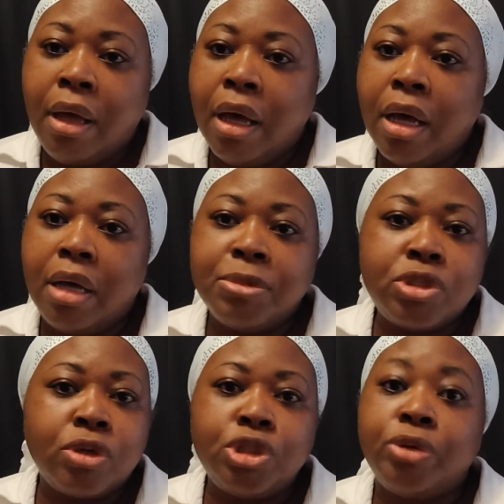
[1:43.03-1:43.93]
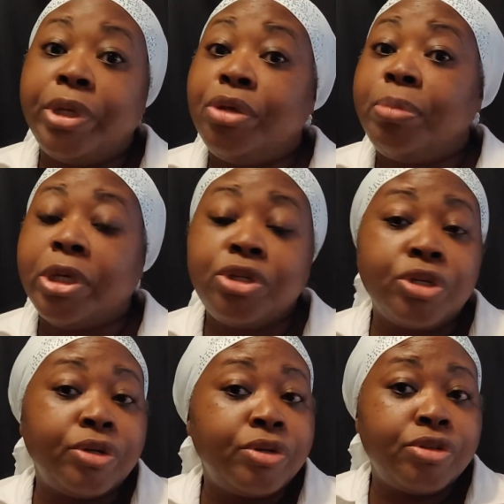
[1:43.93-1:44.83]
Um, so showing you
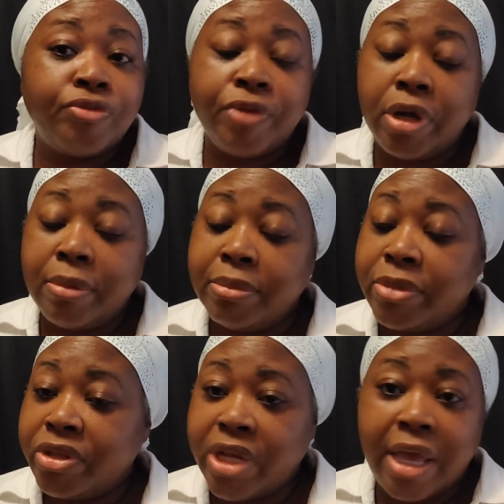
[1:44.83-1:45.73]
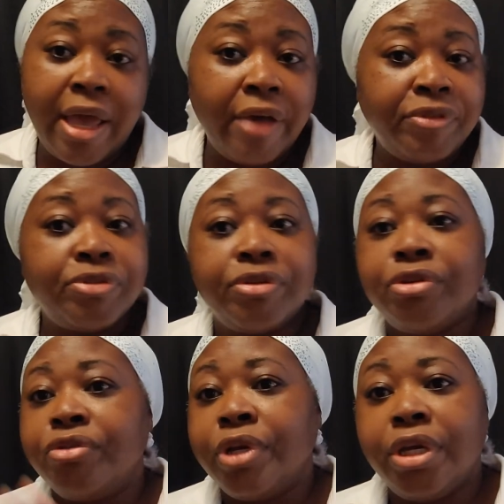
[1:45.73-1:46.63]
pictures from the day after
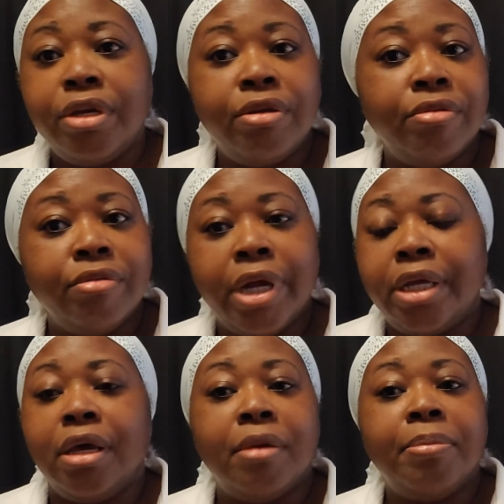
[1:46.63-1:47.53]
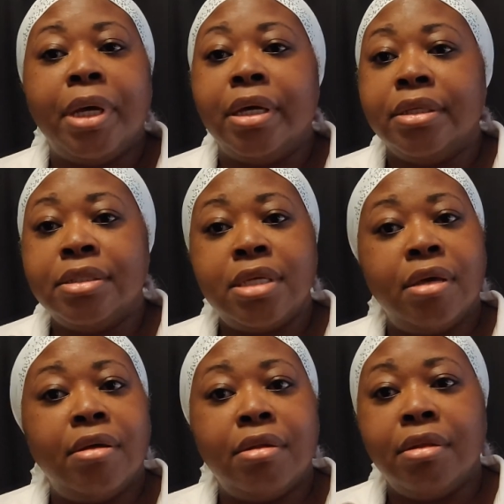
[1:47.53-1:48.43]
surgery right up
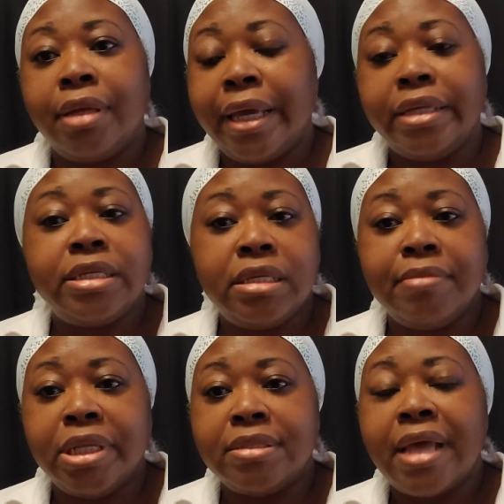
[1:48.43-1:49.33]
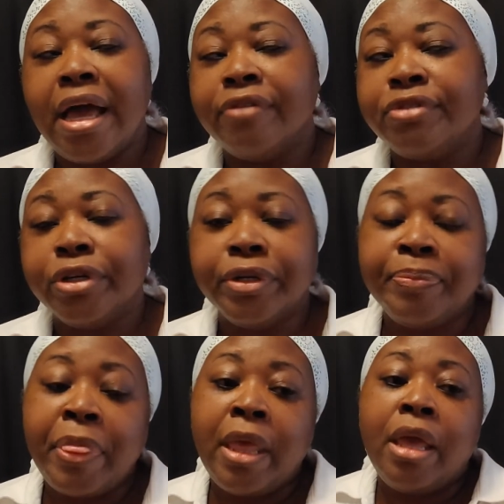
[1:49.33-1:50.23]
until 18 months after,
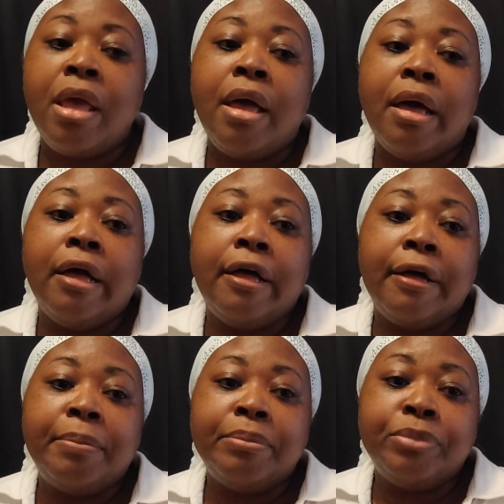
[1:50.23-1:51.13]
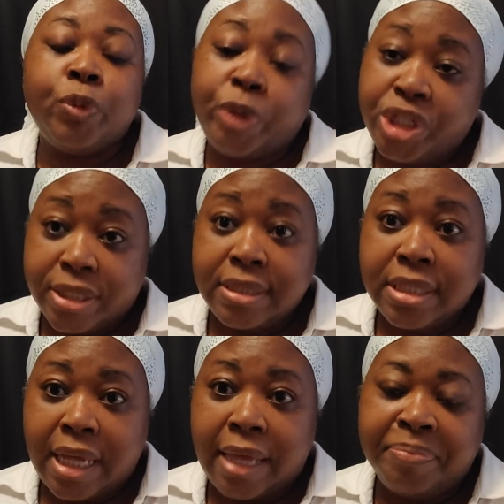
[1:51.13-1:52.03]
um, which is
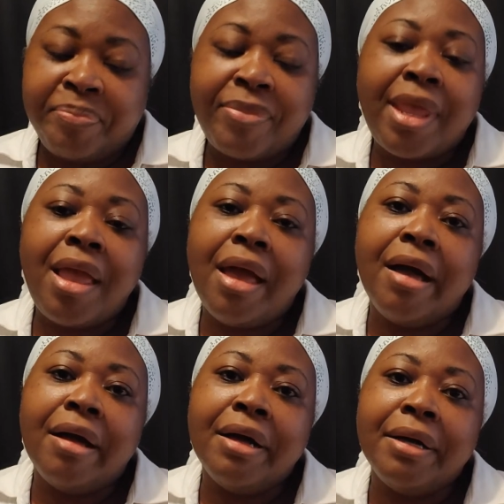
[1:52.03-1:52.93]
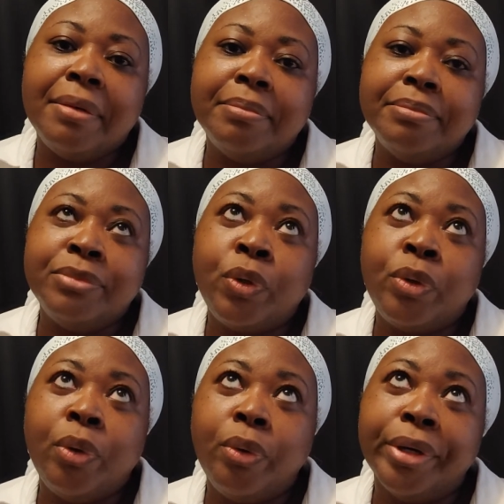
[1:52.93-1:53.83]
today, um,
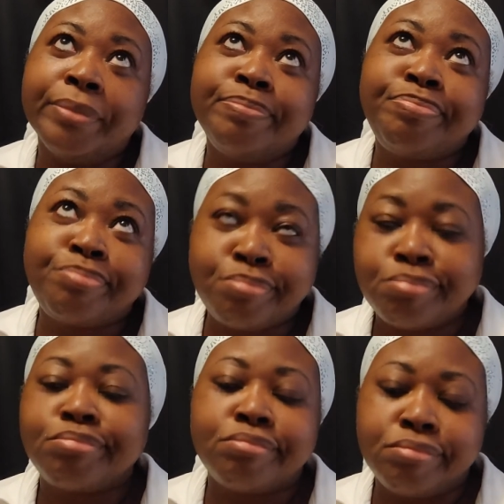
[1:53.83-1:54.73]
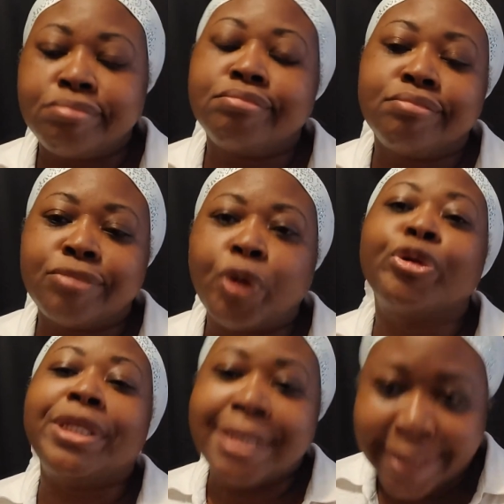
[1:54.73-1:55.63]
or
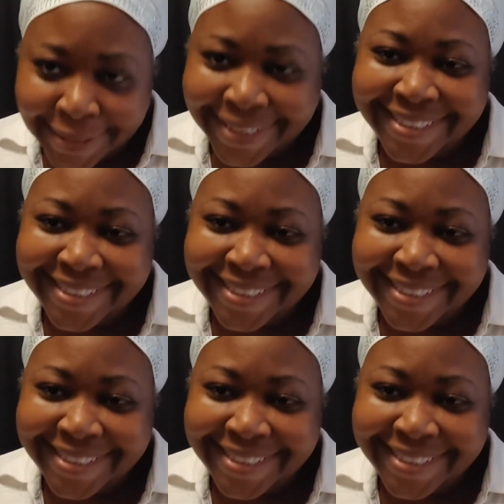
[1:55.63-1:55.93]
recently.